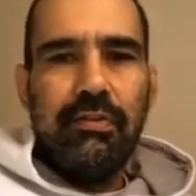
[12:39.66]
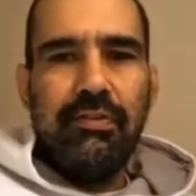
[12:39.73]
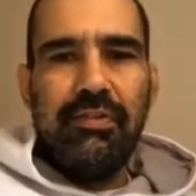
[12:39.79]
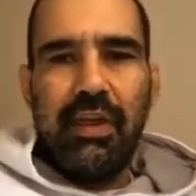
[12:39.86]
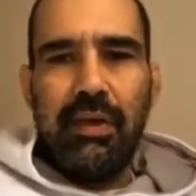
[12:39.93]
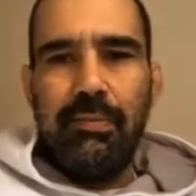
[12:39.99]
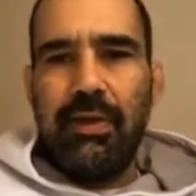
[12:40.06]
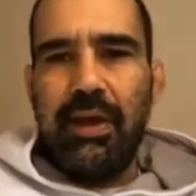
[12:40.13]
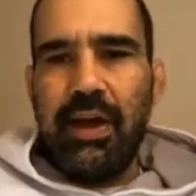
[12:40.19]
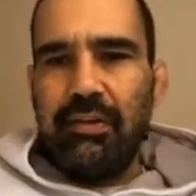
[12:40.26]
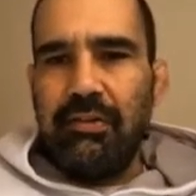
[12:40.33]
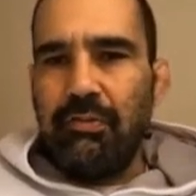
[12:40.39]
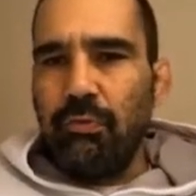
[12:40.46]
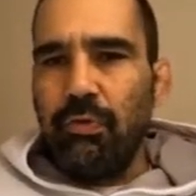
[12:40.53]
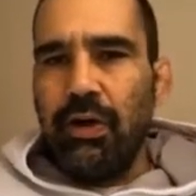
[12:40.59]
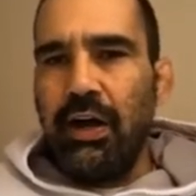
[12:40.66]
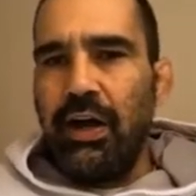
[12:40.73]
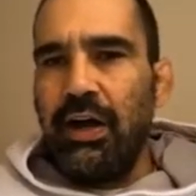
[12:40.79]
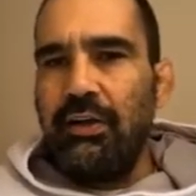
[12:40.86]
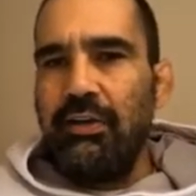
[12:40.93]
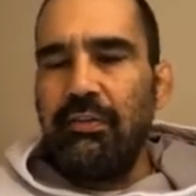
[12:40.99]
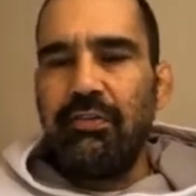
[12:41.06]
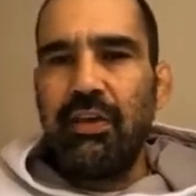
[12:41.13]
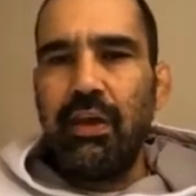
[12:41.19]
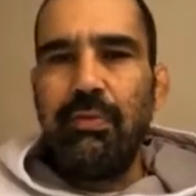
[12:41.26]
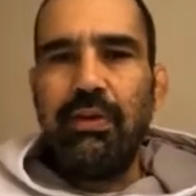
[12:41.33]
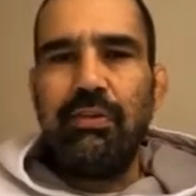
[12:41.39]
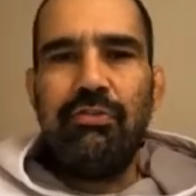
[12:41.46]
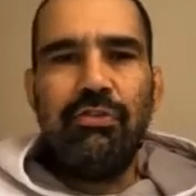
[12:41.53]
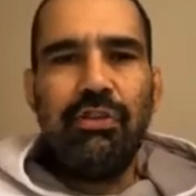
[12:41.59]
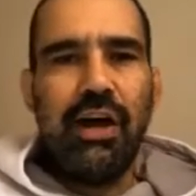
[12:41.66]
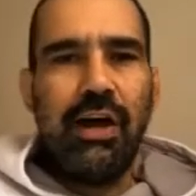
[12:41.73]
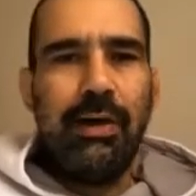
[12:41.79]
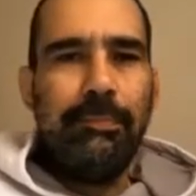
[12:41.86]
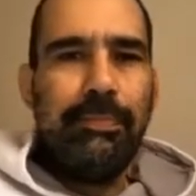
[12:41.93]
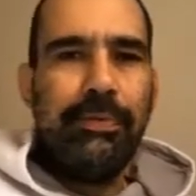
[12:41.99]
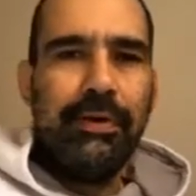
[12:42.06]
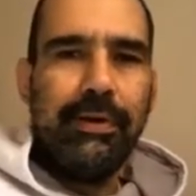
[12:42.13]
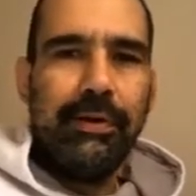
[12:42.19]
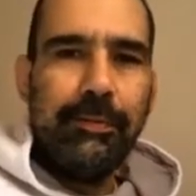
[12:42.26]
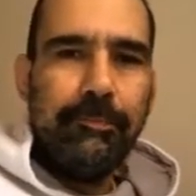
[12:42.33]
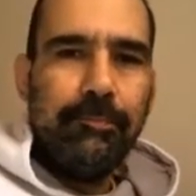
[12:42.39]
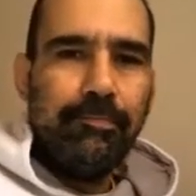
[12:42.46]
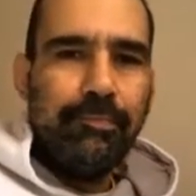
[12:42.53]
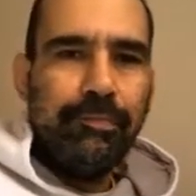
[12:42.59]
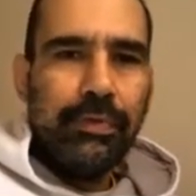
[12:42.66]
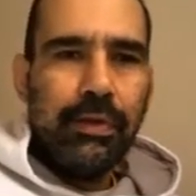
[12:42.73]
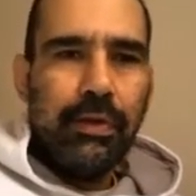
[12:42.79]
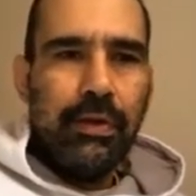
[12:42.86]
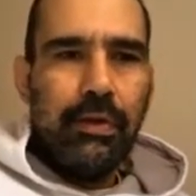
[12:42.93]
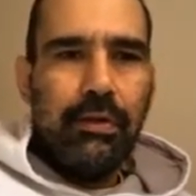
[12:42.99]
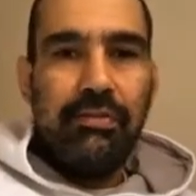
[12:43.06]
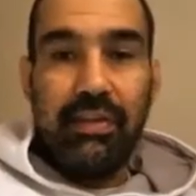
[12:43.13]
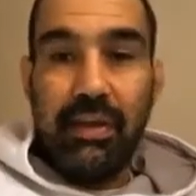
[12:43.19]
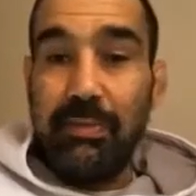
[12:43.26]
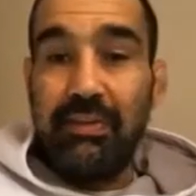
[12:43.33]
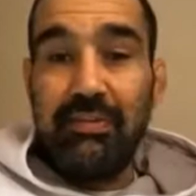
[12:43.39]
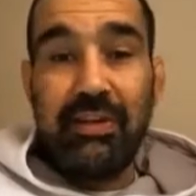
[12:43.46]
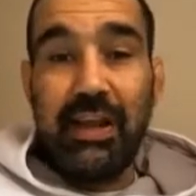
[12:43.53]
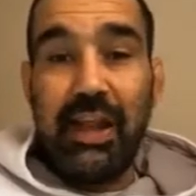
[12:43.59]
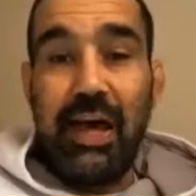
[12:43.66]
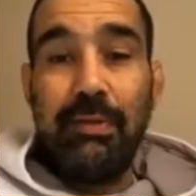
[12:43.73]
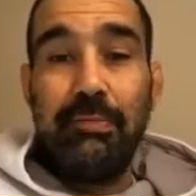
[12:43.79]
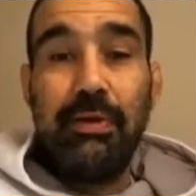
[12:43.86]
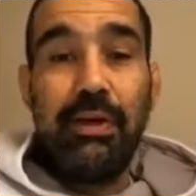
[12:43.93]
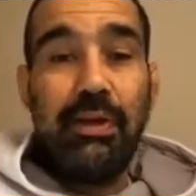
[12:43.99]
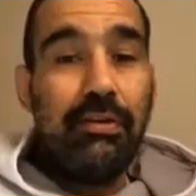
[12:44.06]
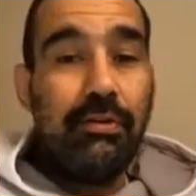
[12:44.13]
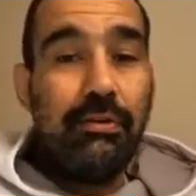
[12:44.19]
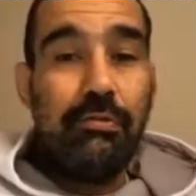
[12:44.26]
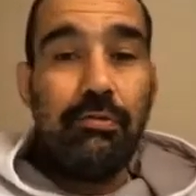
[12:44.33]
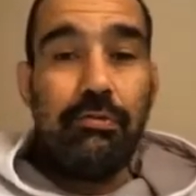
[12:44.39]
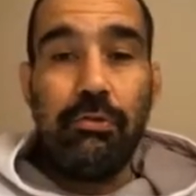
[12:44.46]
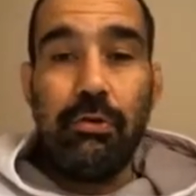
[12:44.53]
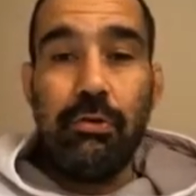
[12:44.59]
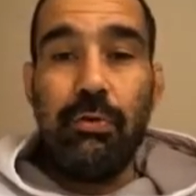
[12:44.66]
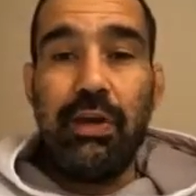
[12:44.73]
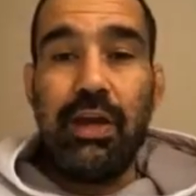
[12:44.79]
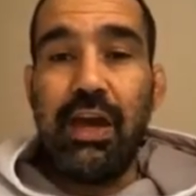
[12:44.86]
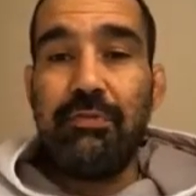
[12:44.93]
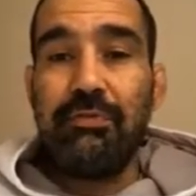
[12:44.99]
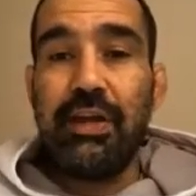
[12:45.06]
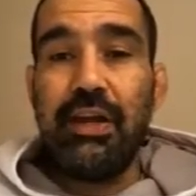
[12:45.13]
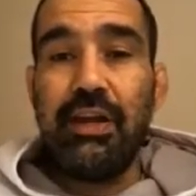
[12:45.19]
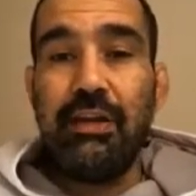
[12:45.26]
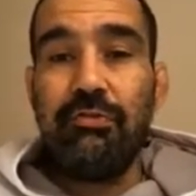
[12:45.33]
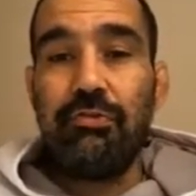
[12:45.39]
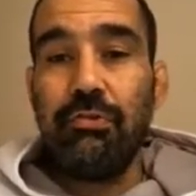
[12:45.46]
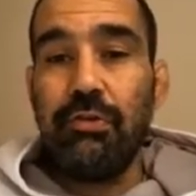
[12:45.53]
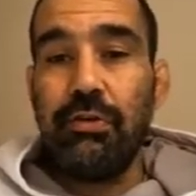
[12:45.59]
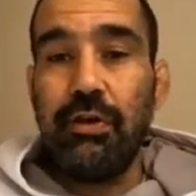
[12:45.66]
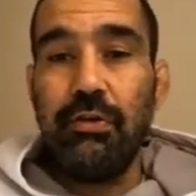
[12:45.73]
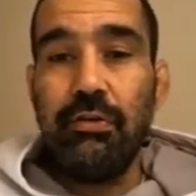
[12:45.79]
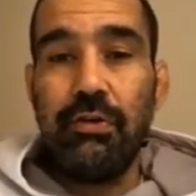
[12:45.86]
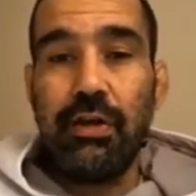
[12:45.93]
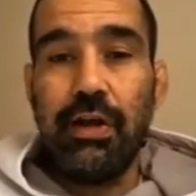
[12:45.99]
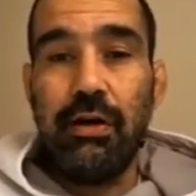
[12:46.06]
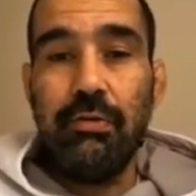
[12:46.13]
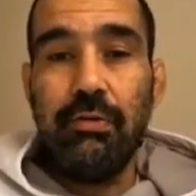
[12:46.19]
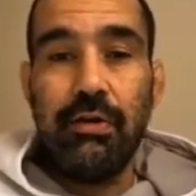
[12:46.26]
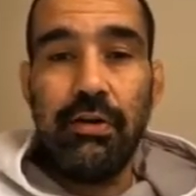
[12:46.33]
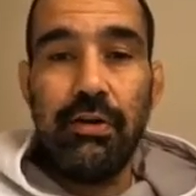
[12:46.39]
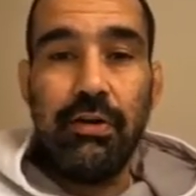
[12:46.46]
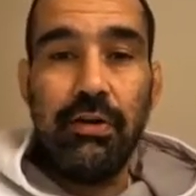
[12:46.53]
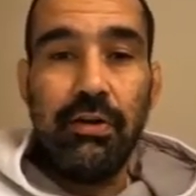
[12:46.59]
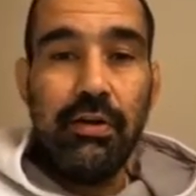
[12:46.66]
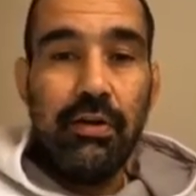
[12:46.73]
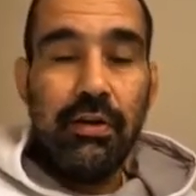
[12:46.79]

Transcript: Same as run, same as jump, same as climbing. So we have that naturally on our